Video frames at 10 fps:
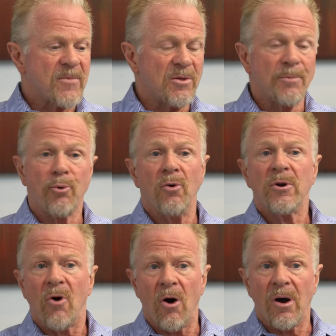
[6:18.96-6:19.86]

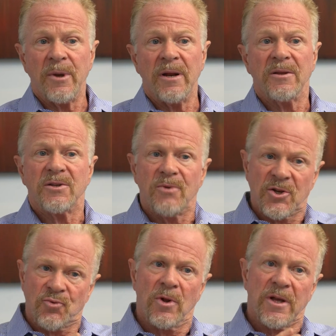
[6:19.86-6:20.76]
protocol. I mean,
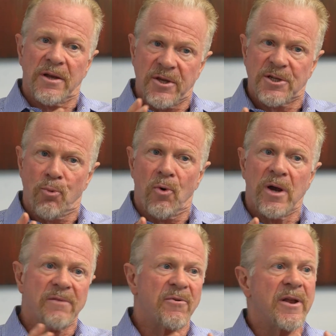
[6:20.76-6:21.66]
it's really at this
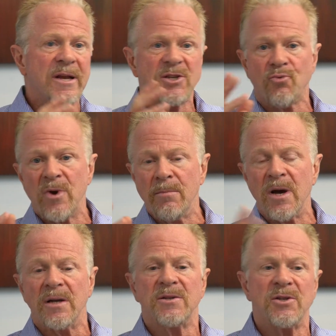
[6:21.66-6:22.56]
point and for the next 3
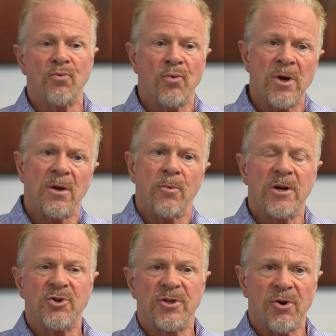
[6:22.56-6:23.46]
months is really when I
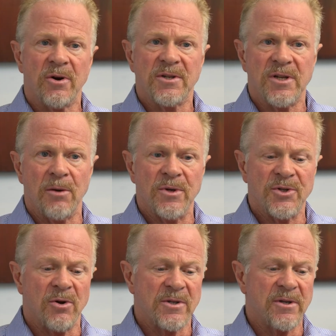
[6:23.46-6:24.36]
should start to see
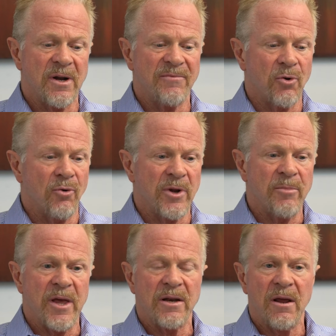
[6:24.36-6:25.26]
results. And I've told him
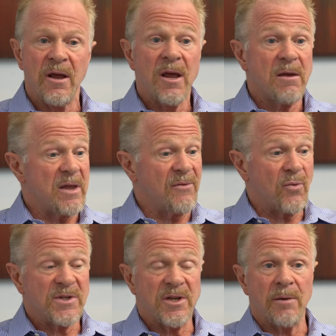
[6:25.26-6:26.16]
that if
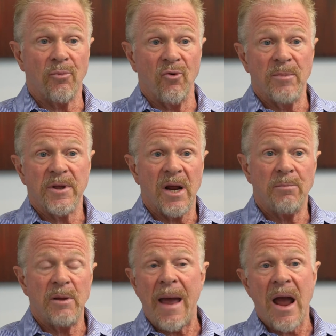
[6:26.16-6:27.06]
we see improvement, that I'd
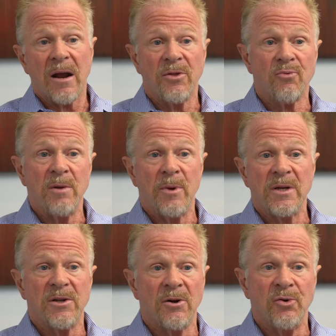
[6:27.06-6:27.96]
be back in 3
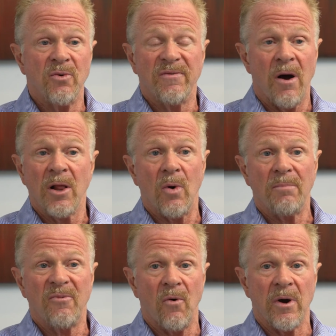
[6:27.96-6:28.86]
months and I'll do a
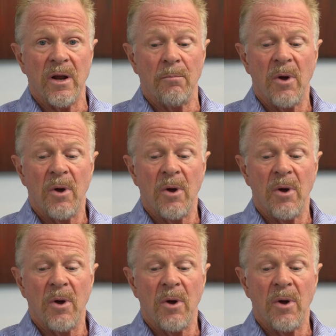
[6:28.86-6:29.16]
follow-up for him.